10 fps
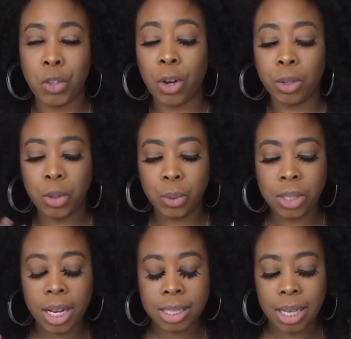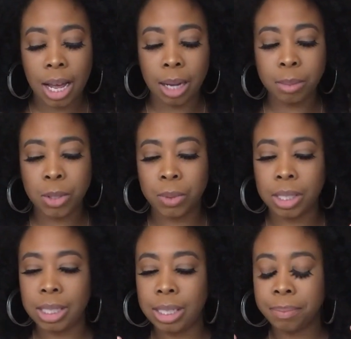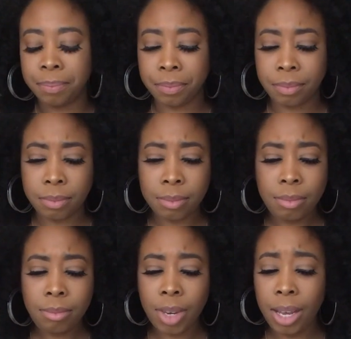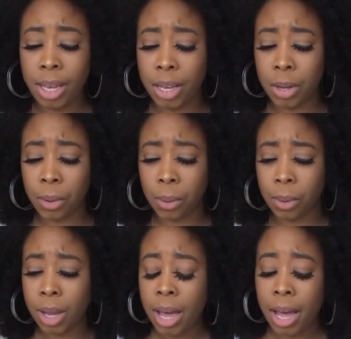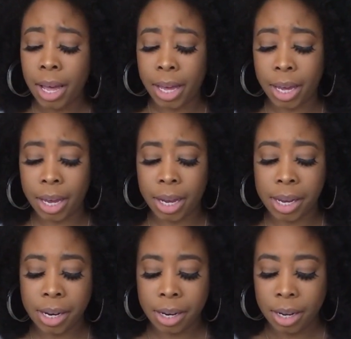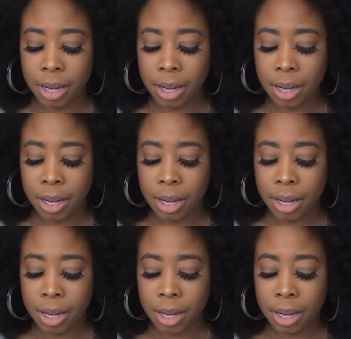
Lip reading: You know, use that time to really heal and